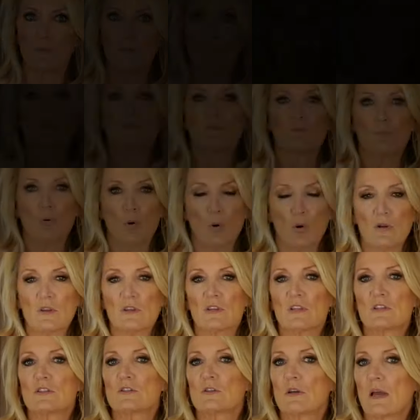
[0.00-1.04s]
It's important
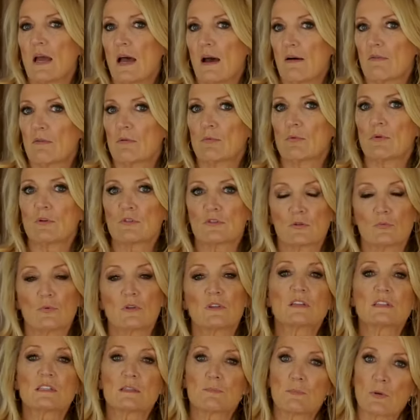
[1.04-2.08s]
that you have a realtor with
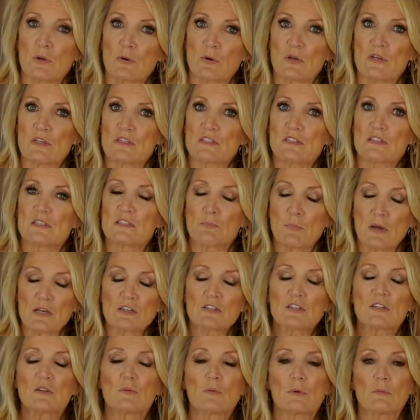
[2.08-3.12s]
experience,
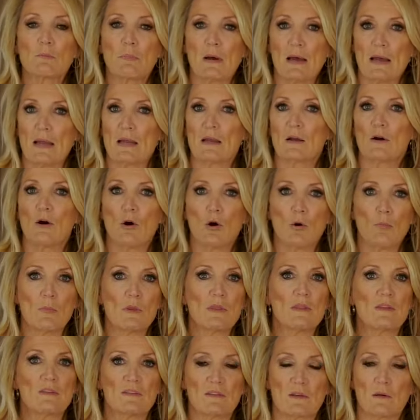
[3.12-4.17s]
especially when buying a home in
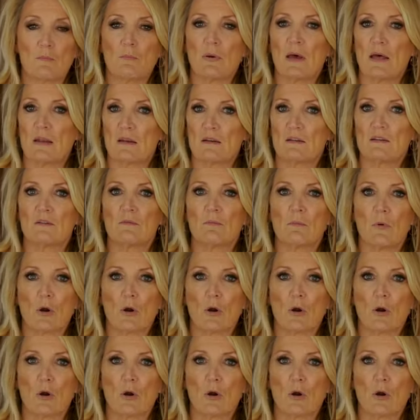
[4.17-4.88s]
this competitive